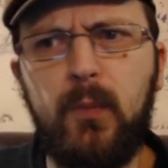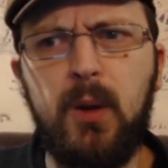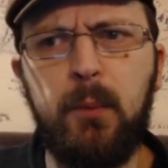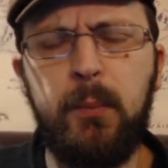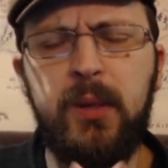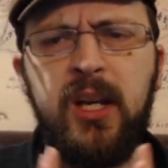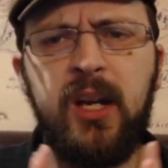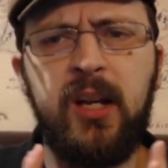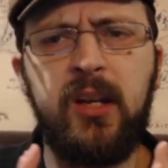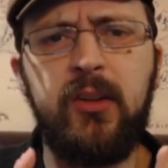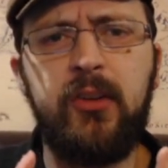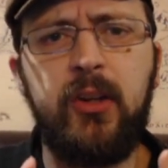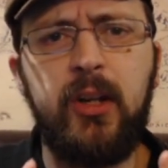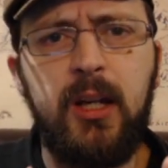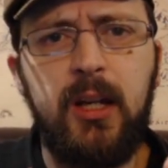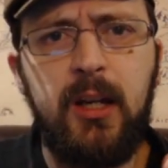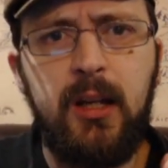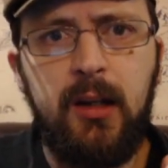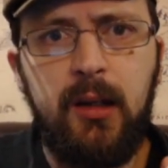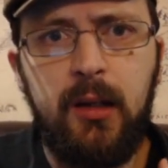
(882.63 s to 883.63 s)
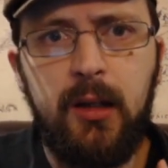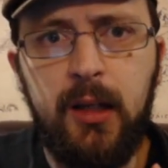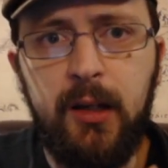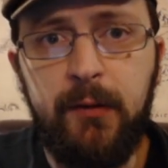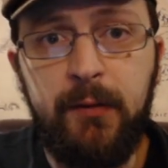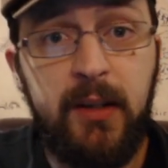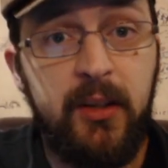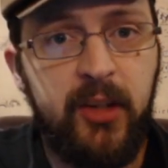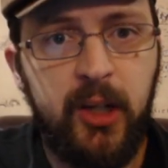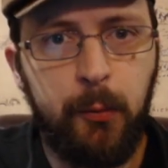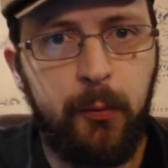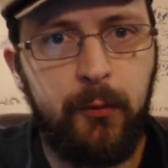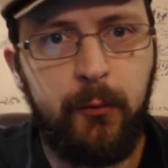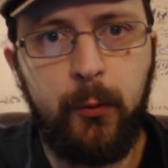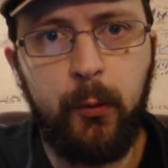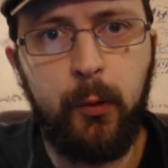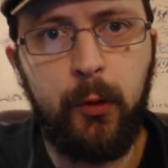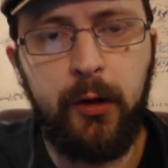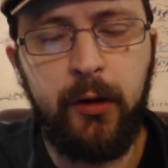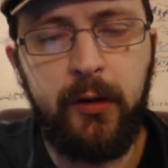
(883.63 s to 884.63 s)
Because if he's here
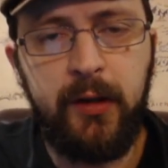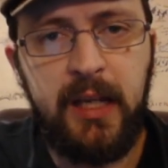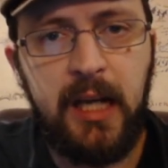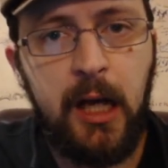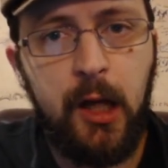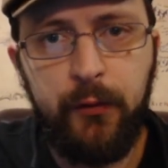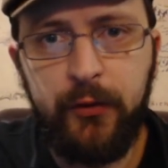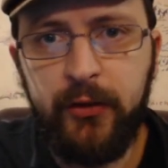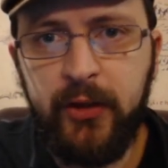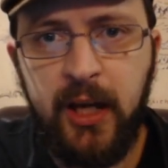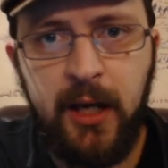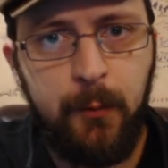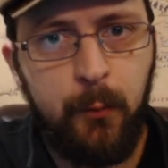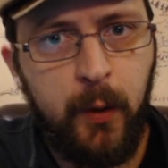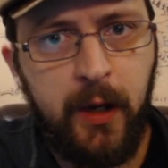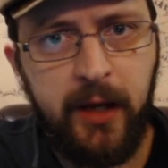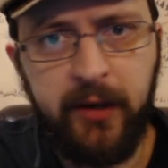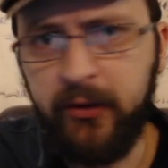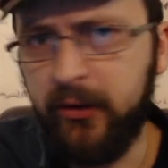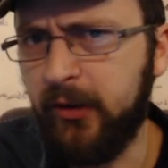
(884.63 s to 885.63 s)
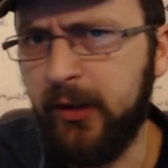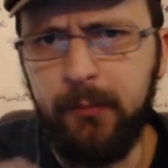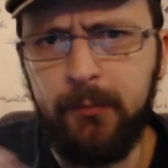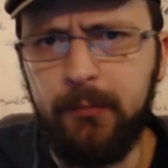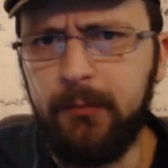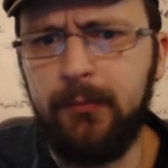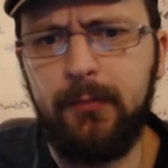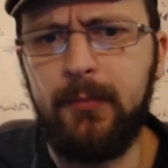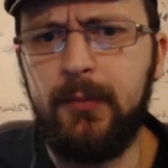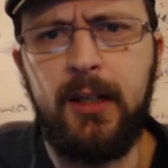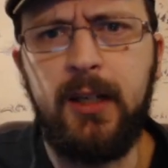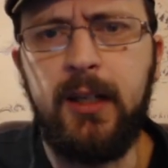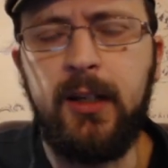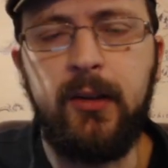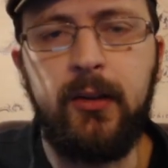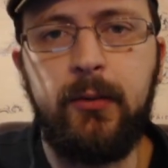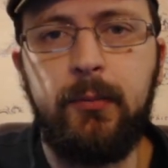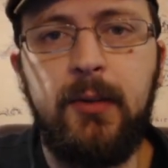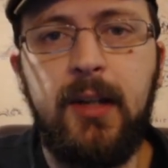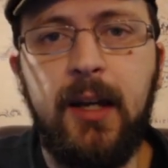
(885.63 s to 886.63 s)
before the elves came west, then
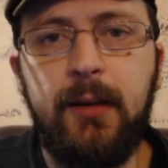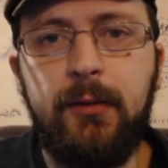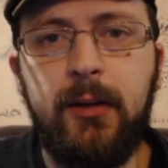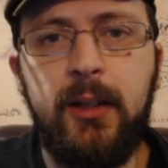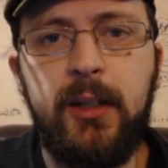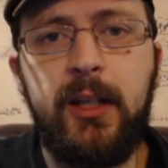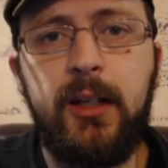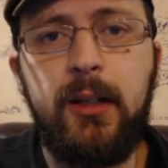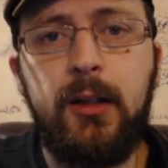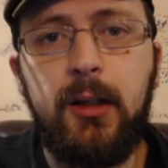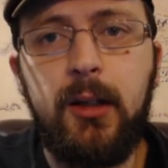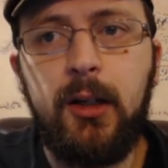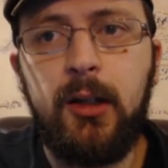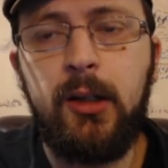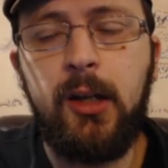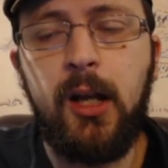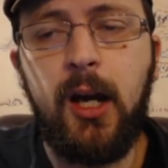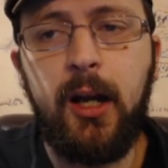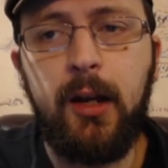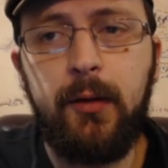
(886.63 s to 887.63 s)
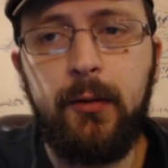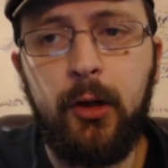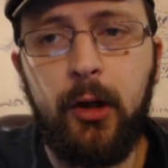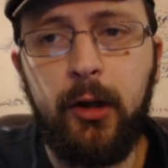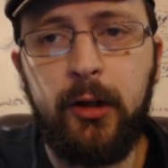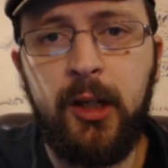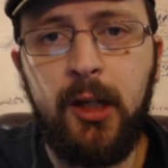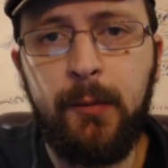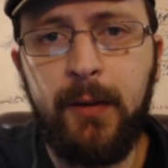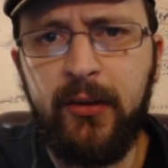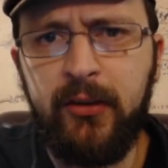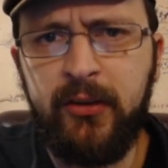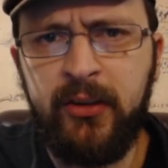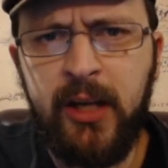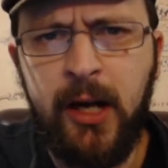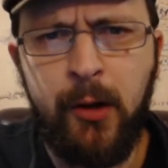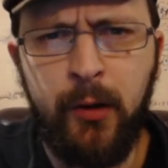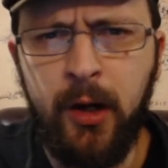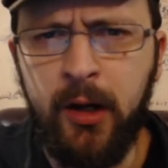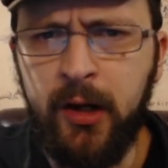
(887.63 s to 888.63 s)
he's definitely not talking about
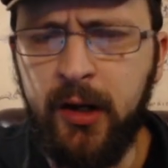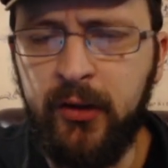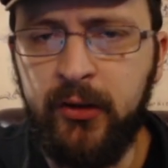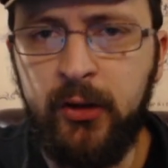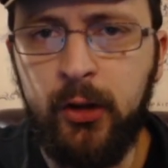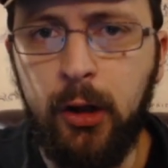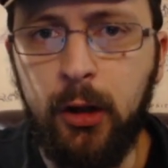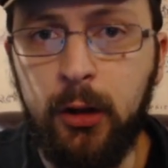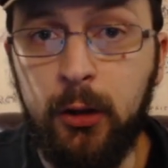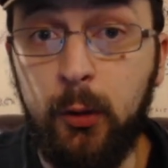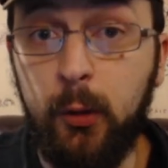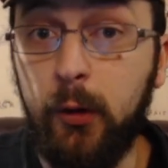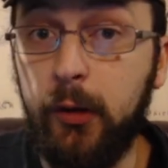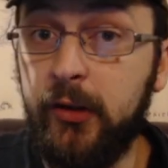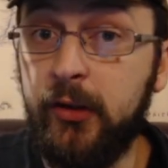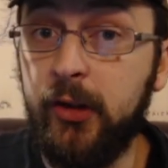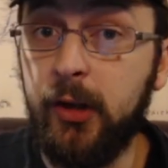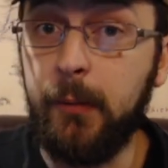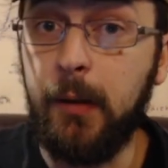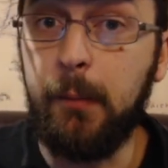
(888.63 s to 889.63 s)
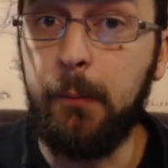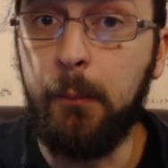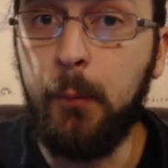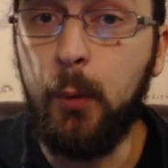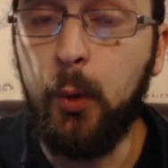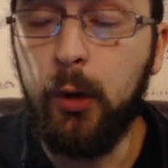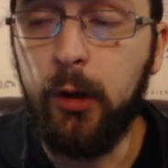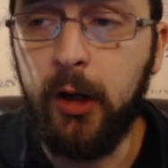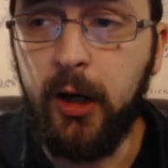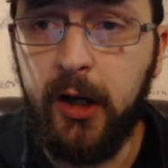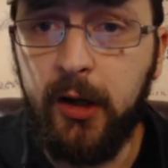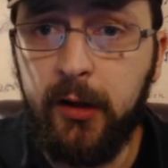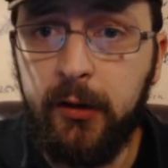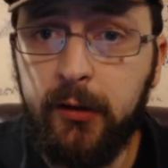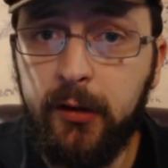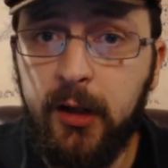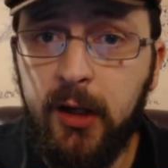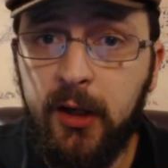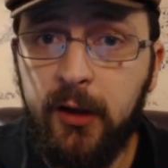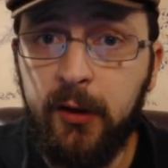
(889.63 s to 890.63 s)
Sauron as Dark Lord. He's talking about Morgoth,
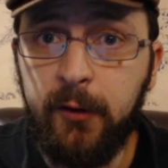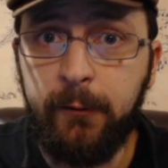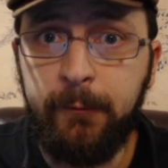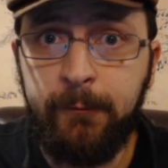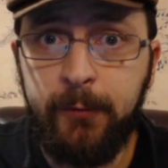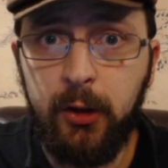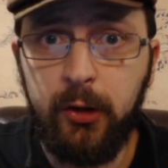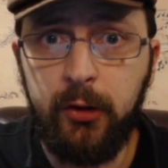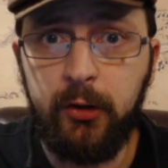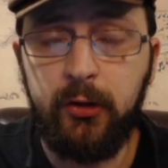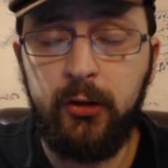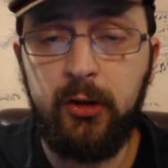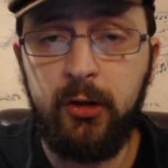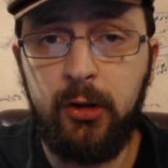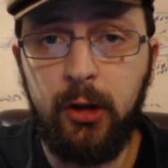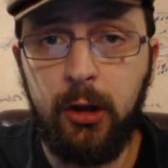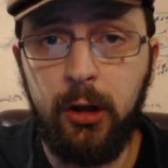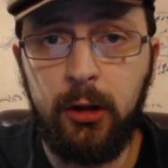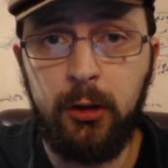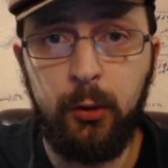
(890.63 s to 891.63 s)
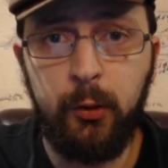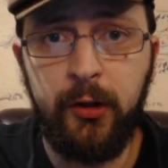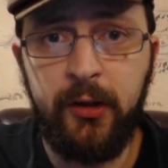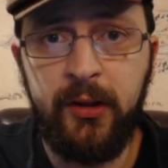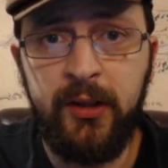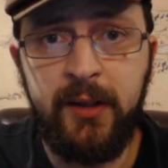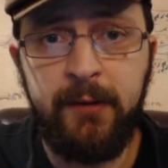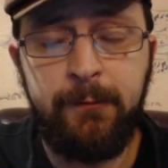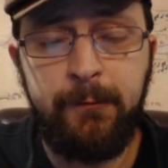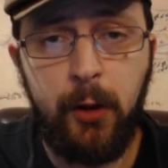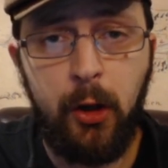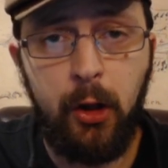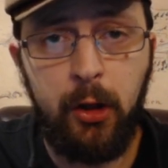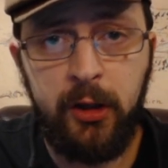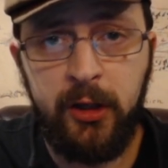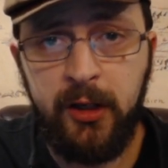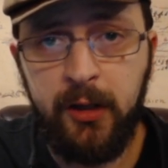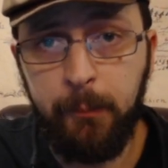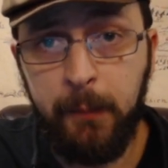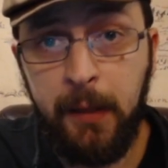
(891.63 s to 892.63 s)
the first Dark Lord, the
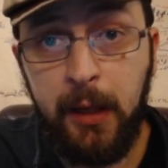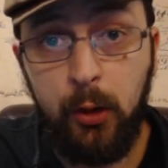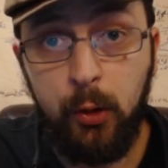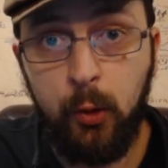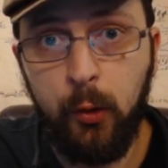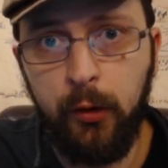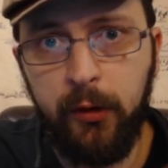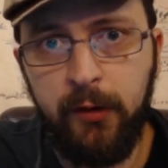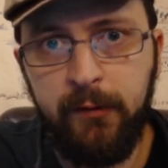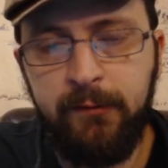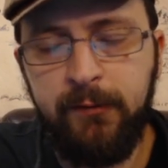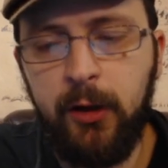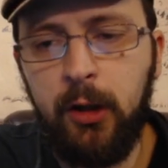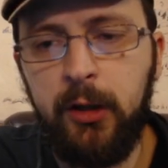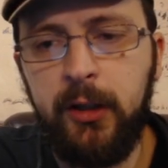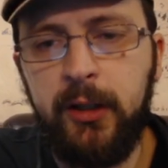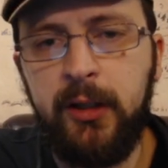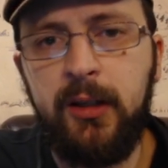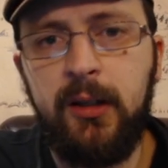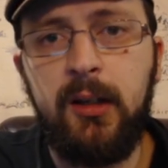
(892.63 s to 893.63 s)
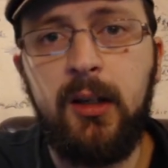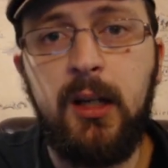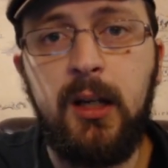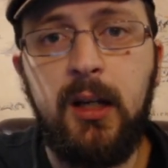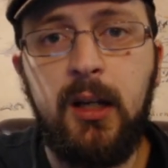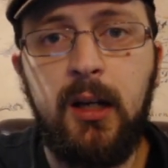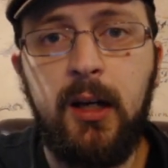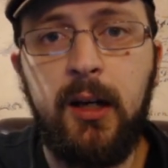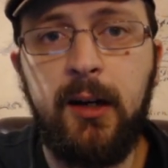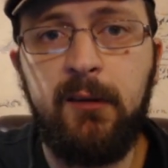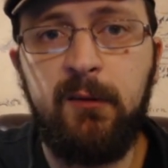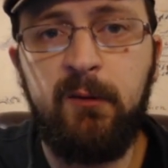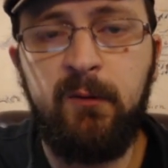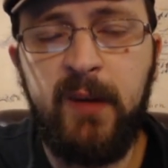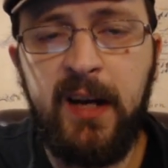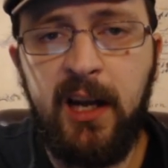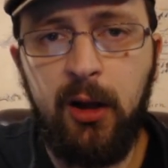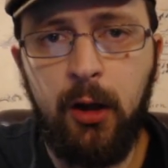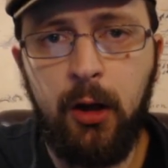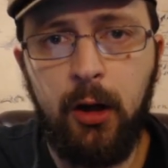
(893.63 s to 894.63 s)
fallen Melkor, the fallen
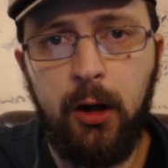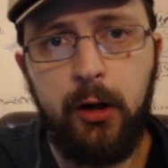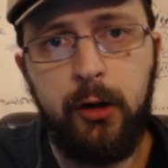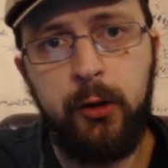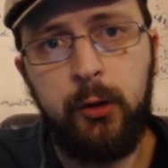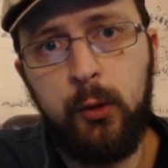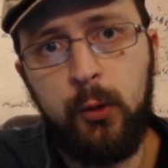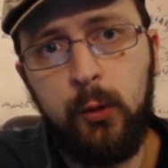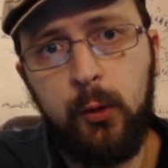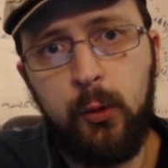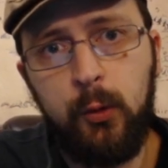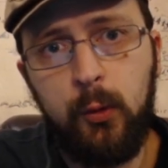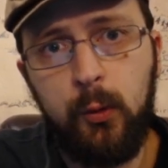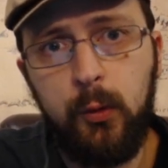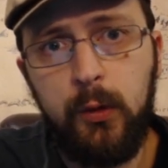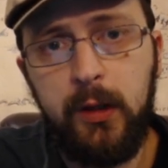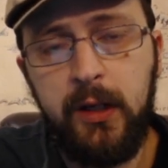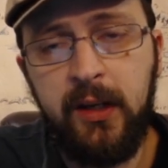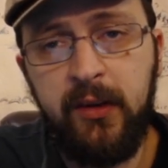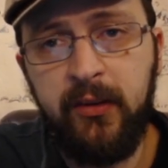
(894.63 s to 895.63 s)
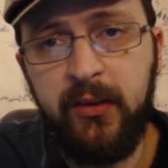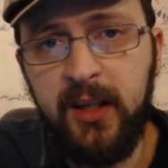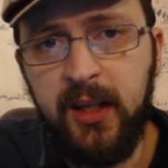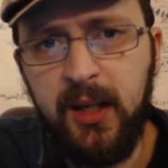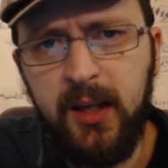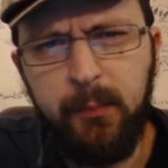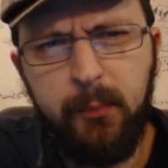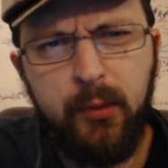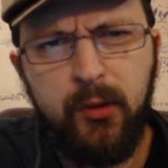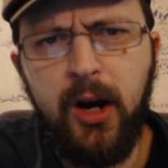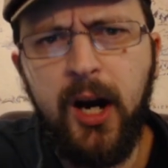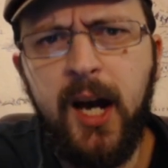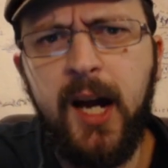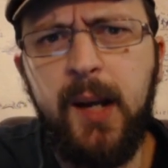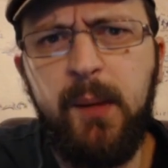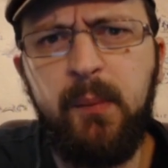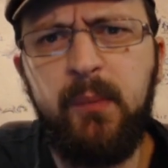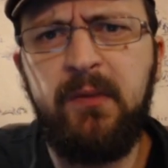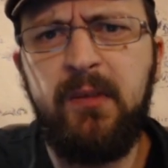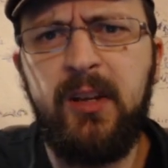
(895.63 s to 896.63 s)
Valar, who is the
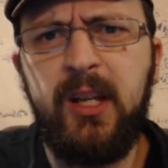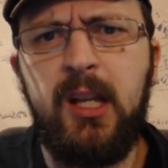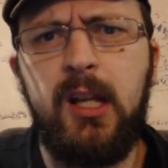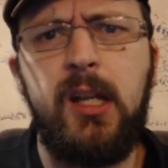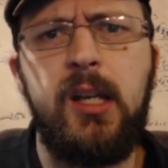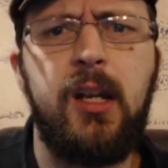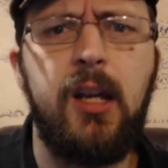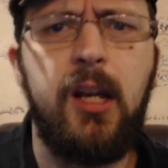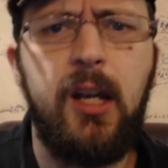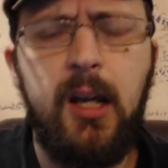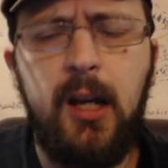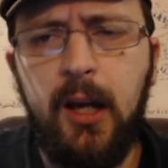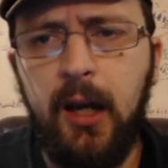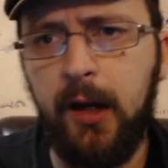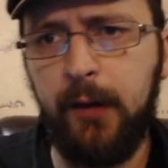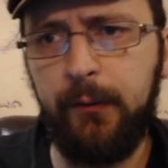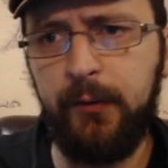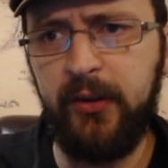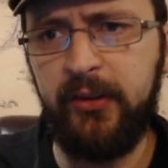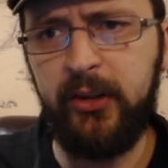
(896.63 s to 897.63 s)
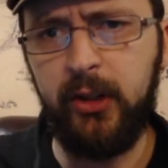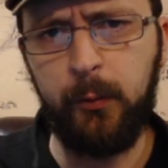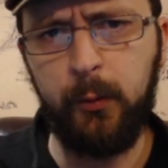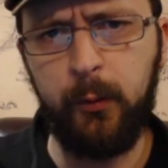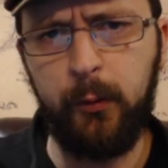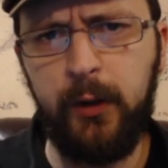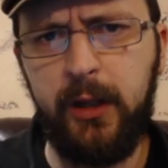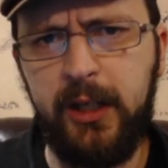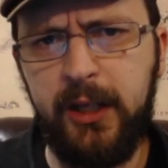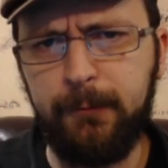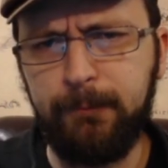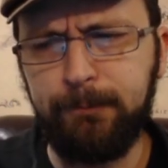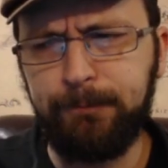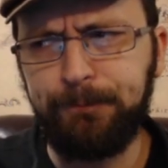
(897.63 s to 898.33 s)
prime villain of the Silmarillion.